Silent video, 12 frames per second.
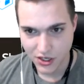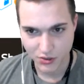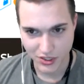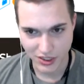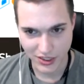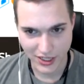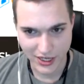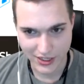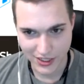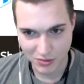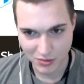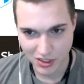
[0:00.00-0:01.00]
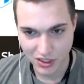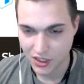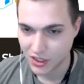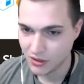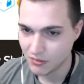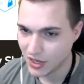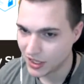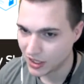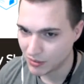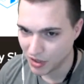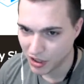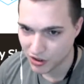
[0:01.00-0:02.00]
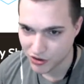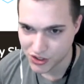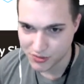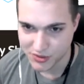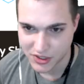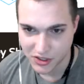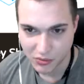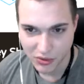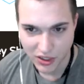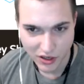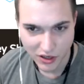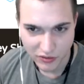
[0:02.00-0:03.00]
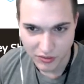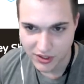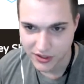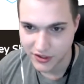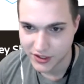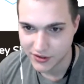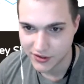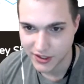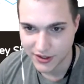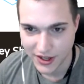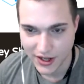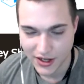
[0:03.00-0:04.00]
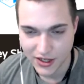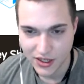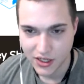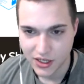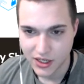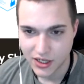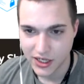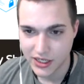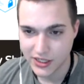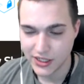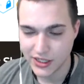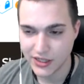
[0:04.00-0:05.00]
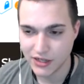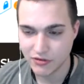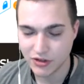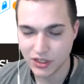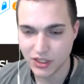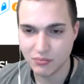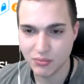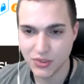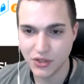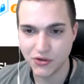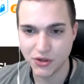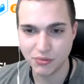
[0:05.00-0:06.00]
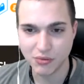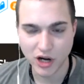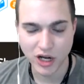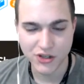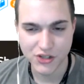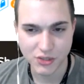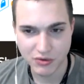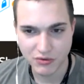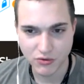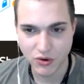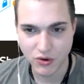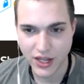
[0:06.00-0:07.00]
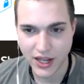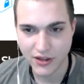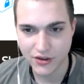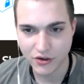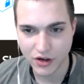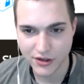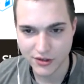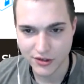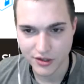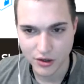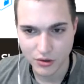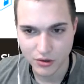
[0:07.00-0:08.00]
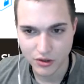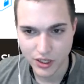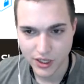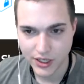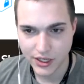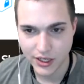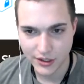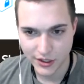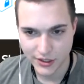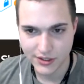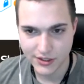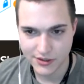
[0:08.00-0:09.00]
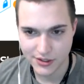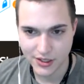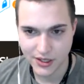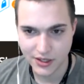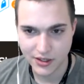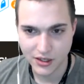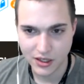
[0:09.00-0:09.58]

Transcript: delayed. They've been making partnerships, dealing with governments and things like that, and they've really built their project before they had their ICO, and I like to see that.